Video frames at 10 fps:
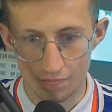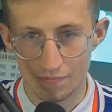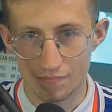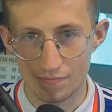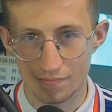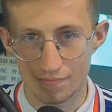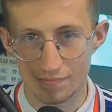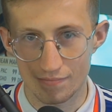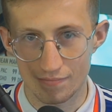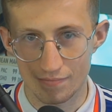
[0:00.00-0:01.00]

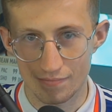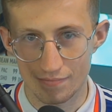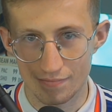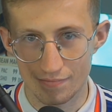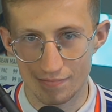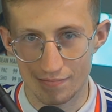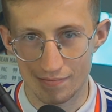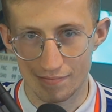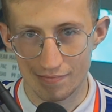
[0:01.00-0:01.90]
Nobody speaks.